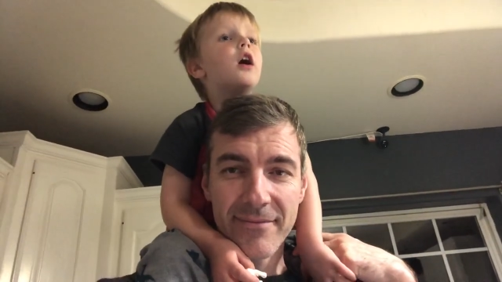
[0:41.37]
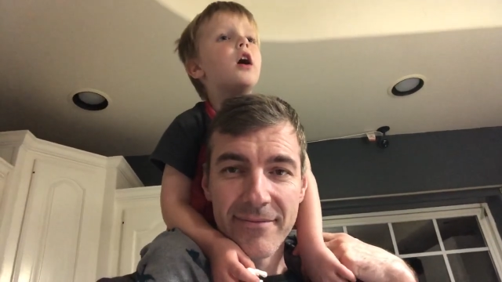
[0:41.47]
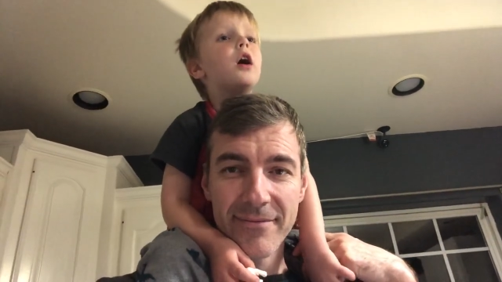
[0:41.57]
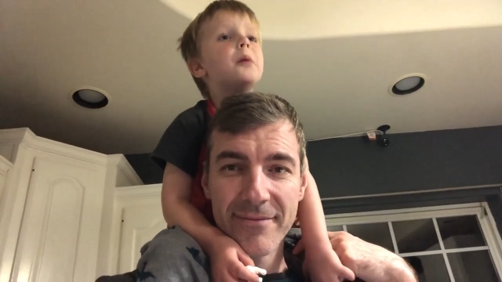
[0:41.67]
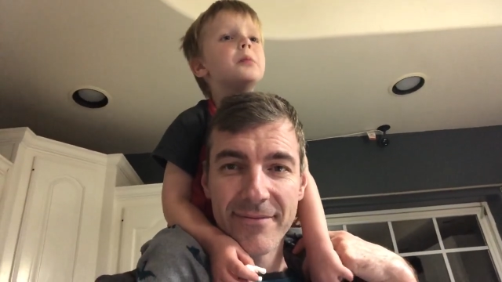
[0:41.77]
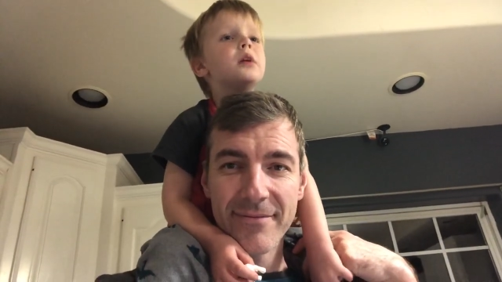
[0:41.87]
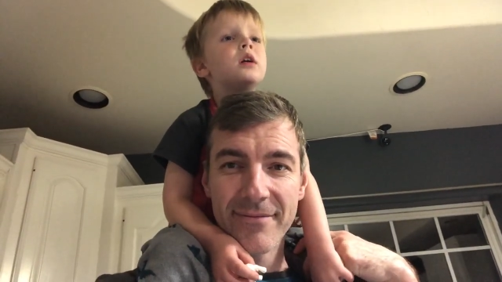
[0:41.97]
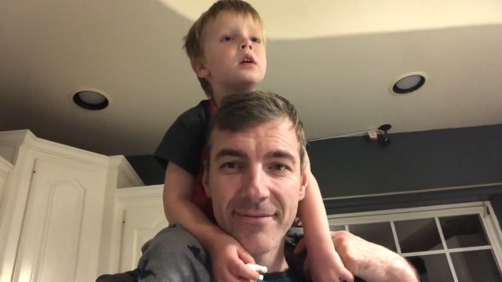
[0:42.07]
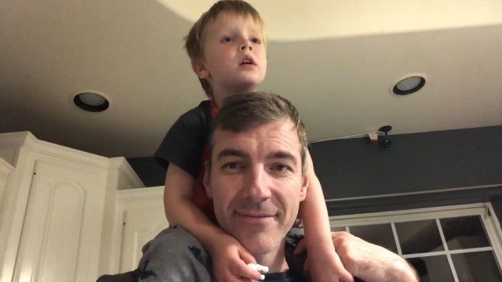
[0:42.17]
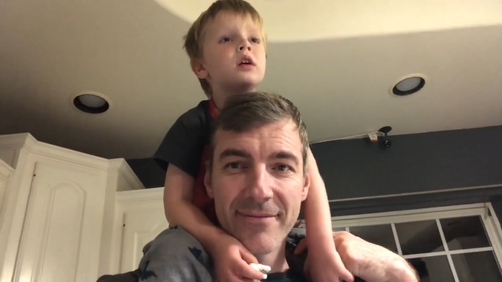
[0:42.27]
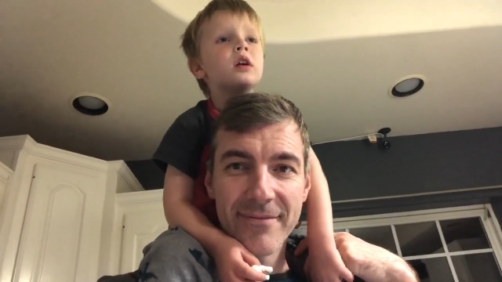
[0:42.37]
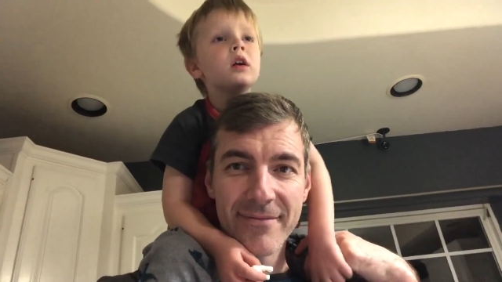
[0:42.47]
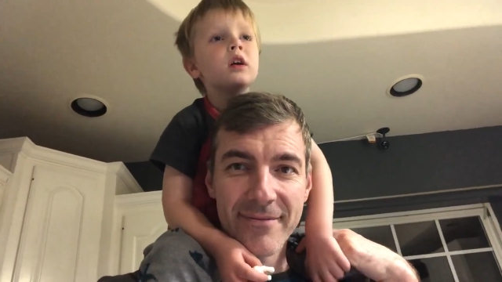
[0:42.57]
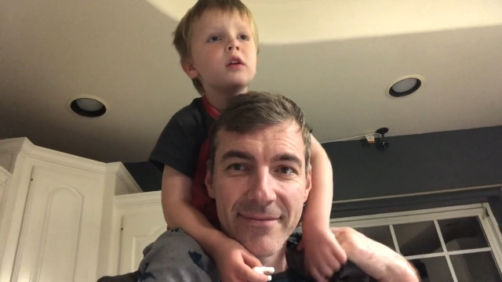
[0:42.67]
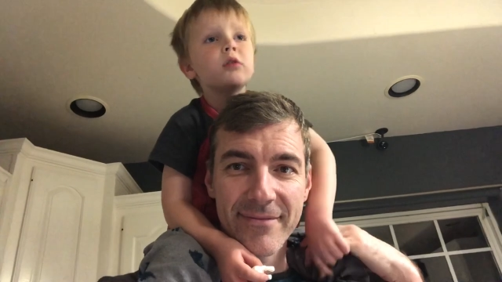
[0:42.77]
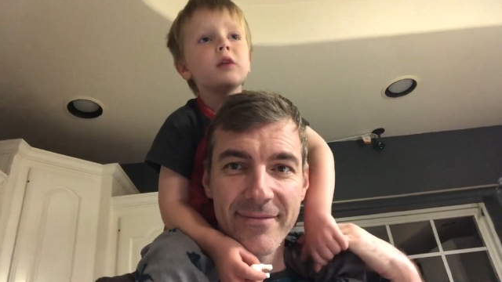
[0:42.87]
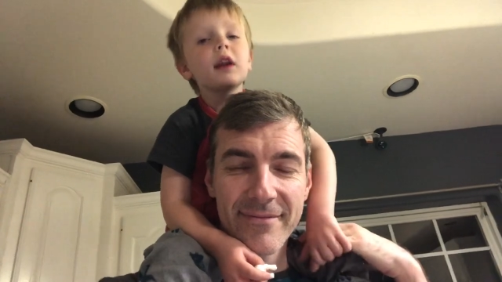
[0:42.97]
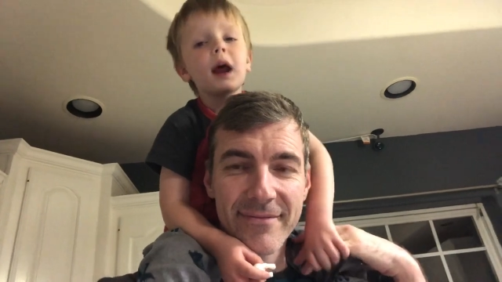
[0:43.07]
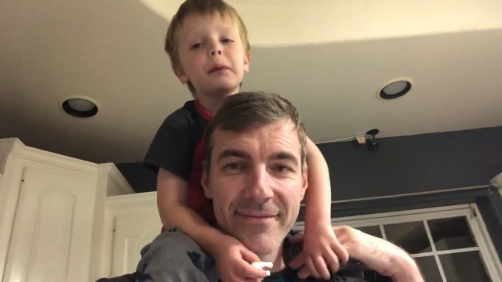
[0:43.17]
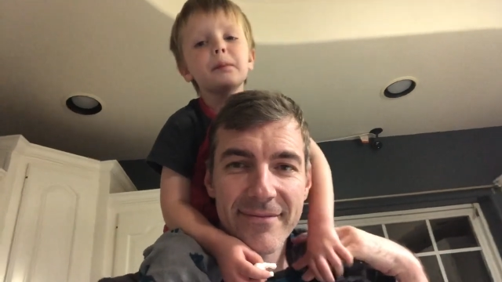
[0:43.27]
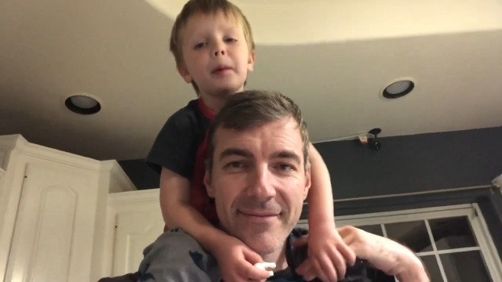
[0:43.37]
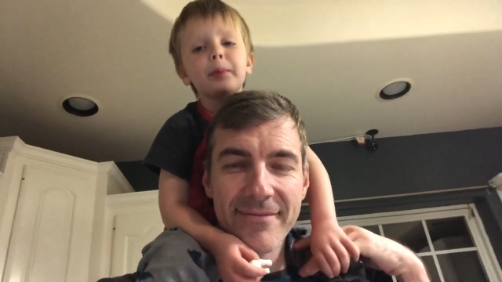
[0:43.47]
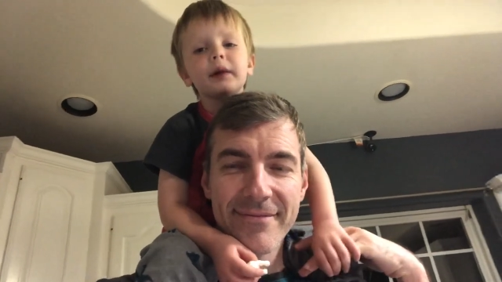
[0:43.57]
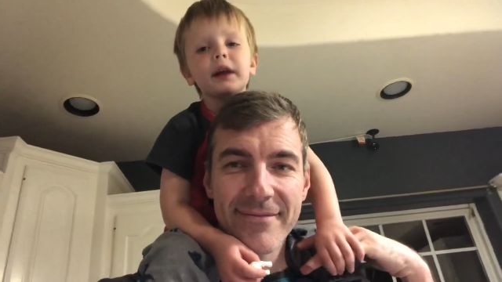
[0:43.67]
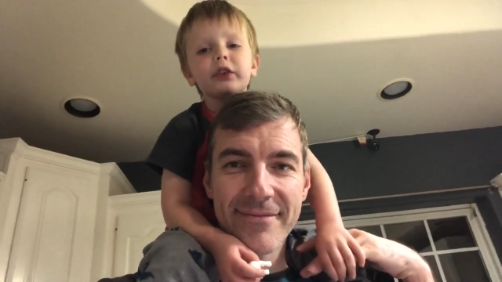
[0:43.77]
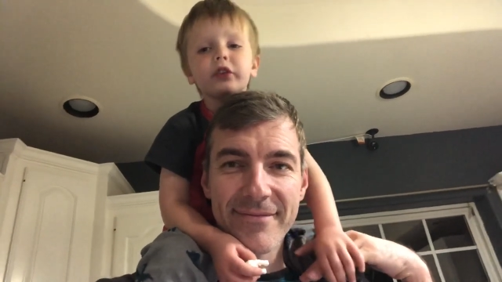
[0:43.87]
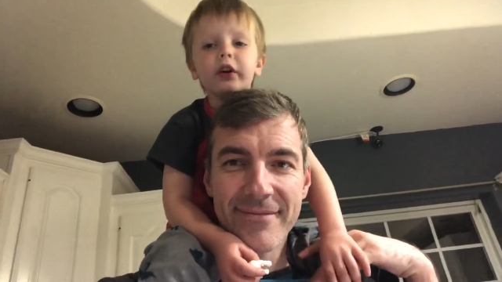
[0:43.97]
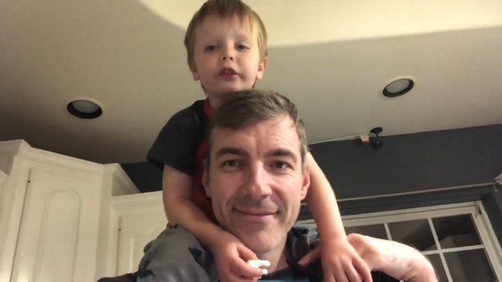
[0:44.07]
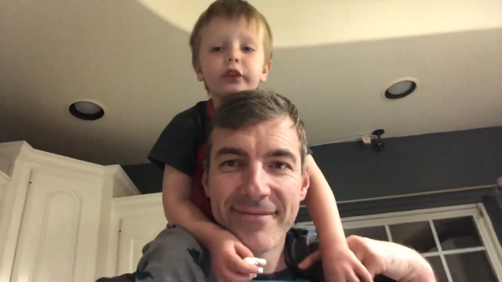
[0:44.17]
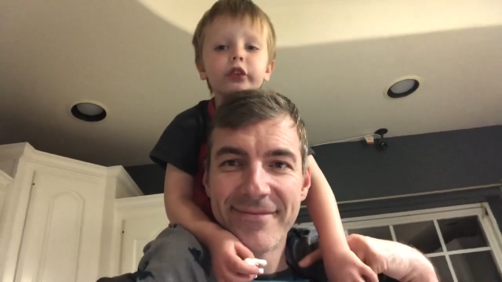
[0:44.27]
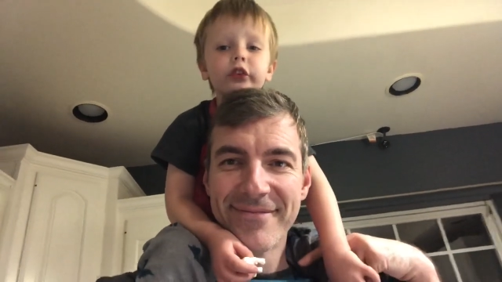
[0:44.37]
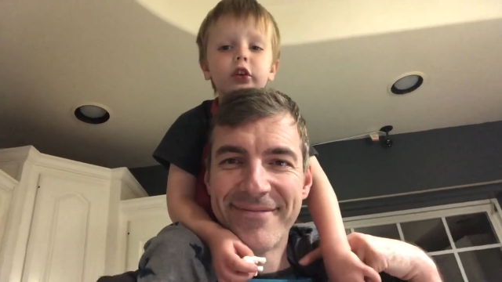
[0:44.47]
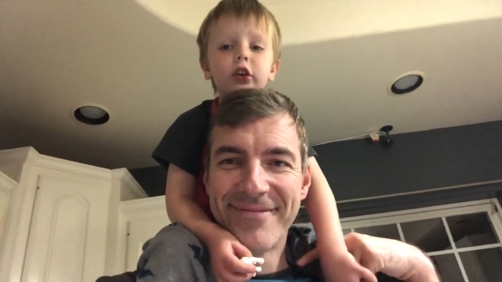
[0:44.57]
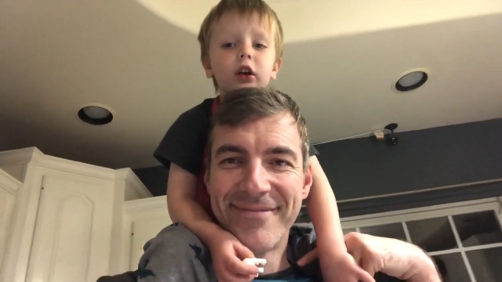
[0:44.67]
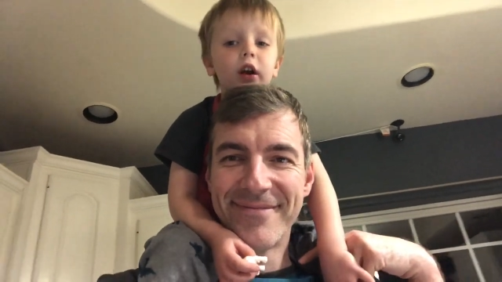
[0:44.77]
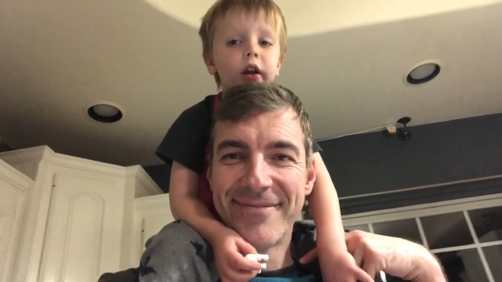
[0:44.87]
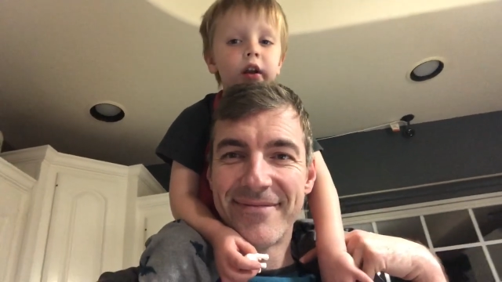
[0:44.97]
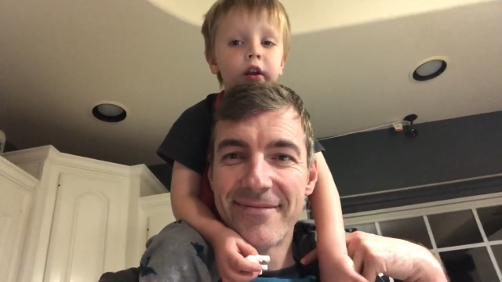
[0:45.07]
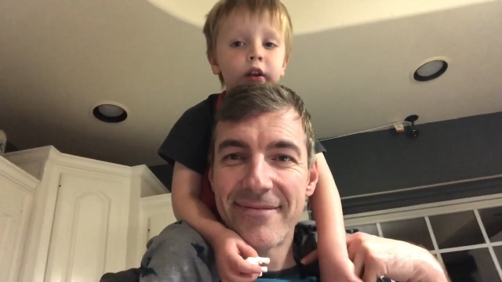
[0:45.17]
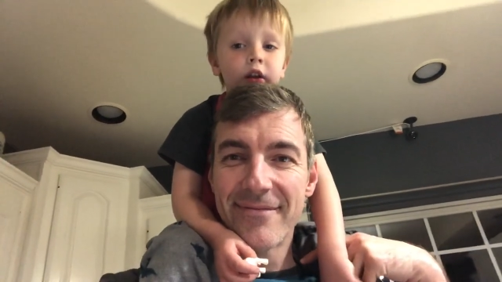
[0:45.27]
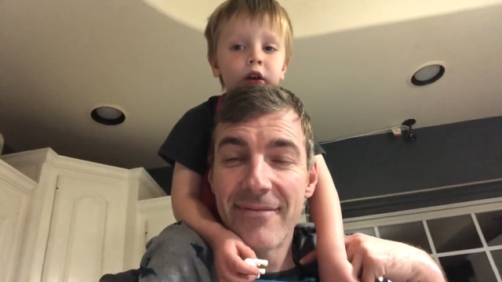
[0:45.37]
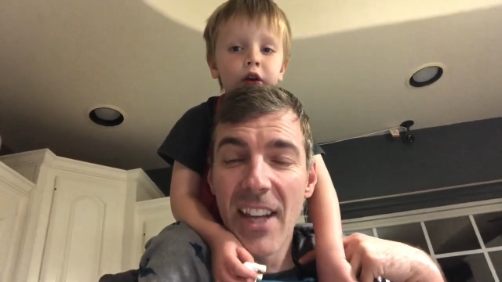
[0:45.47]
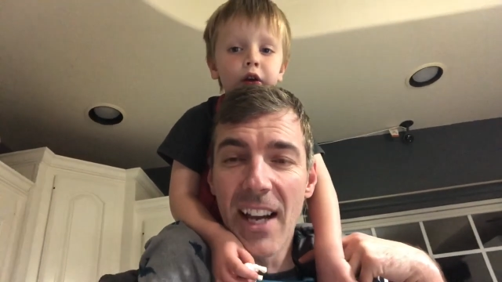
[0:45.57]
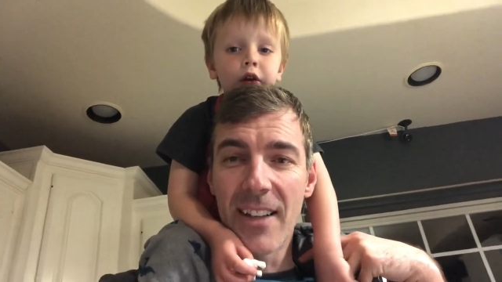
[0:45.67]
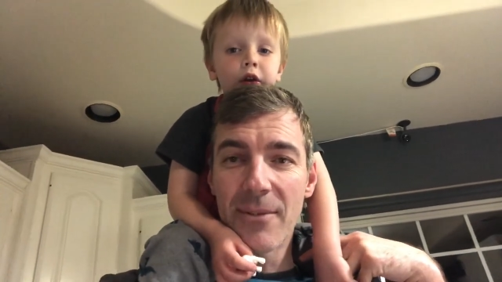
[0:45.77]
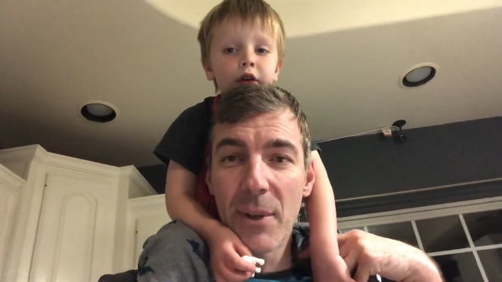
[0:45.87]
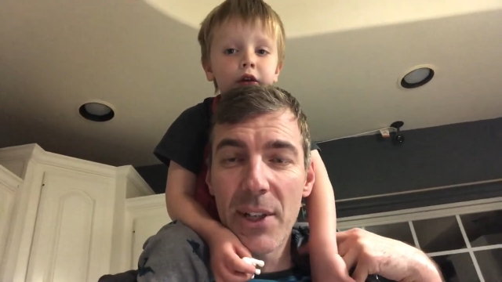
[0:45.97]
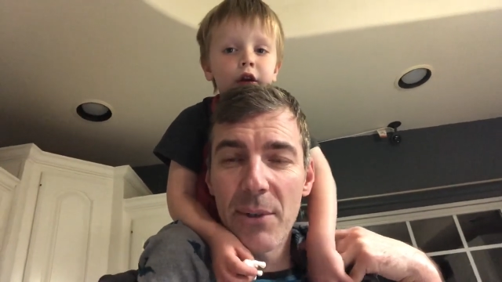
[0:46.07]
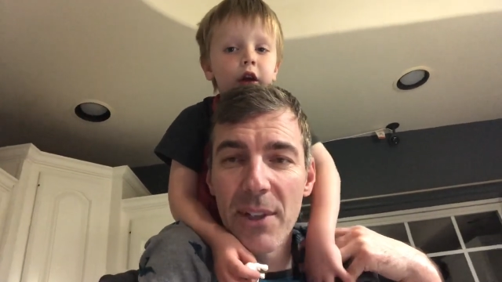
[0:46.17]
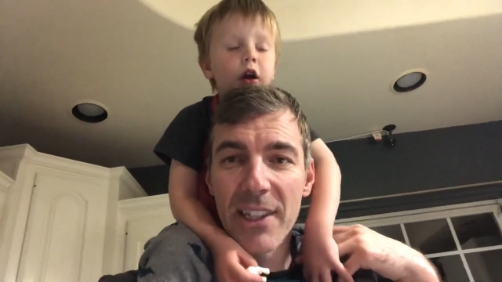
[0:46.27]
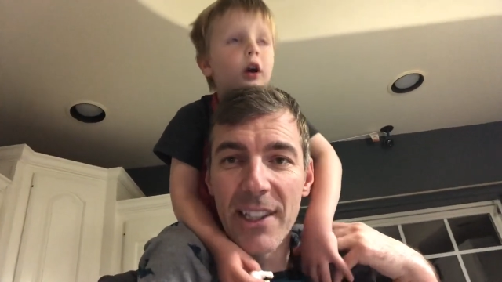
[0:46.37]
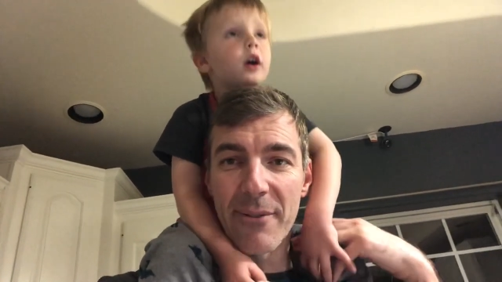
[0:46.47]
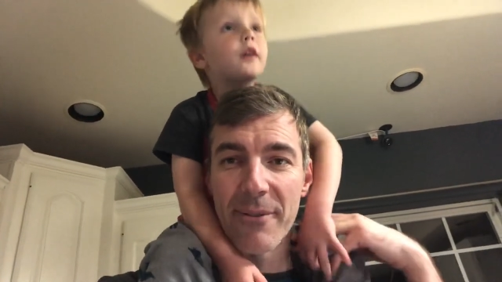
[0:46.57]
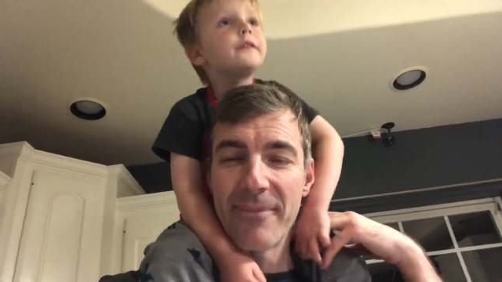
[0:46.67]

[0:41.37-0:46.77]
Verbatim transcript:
Speaker 1: Um, when I'm a police officer?
Speaker 2: Yeah, where do you want to live?